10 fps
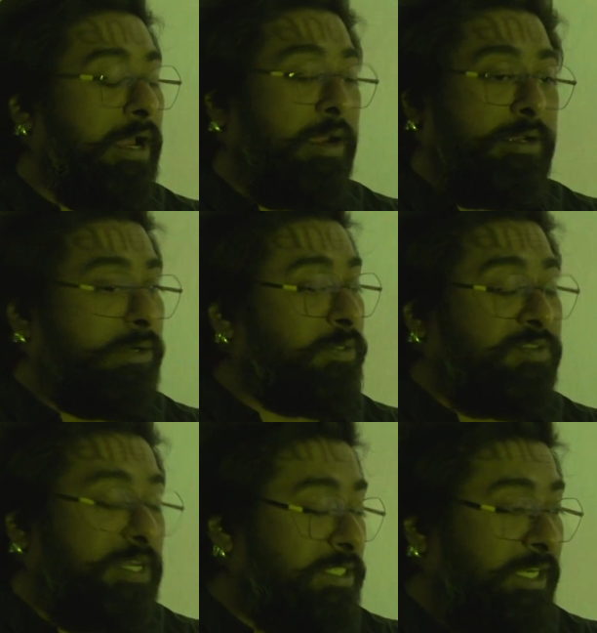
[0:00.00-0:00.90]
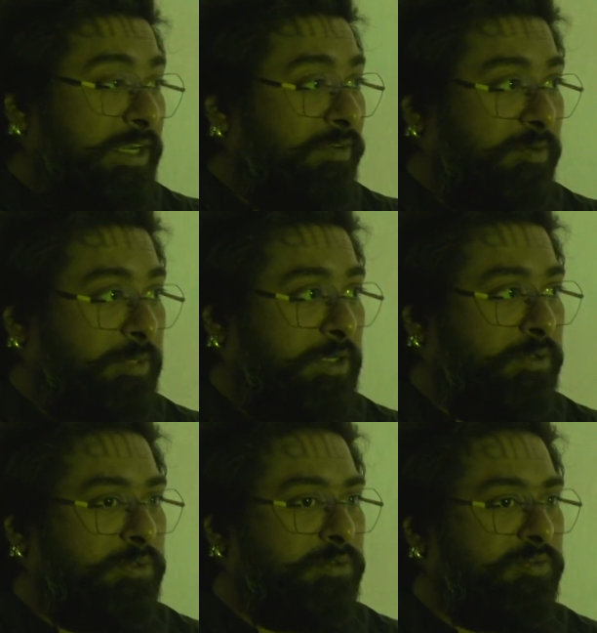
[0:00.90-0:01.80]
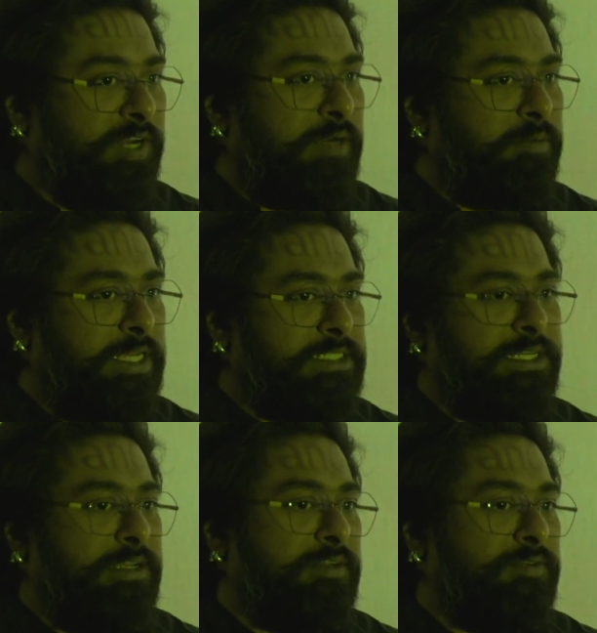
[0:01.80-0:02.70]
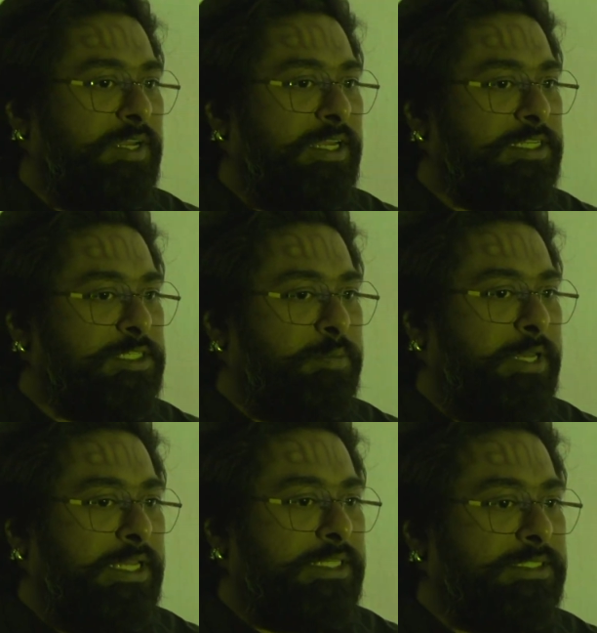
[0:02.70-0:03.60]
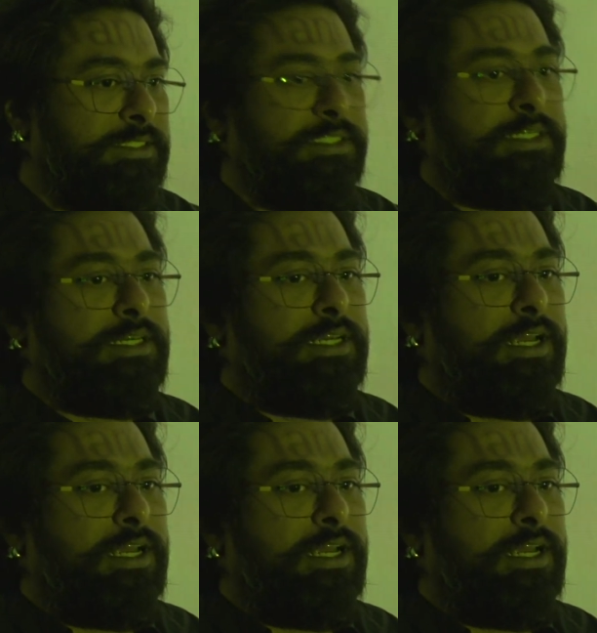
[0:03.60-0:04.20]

it was frustrating for me to find myself in a space, in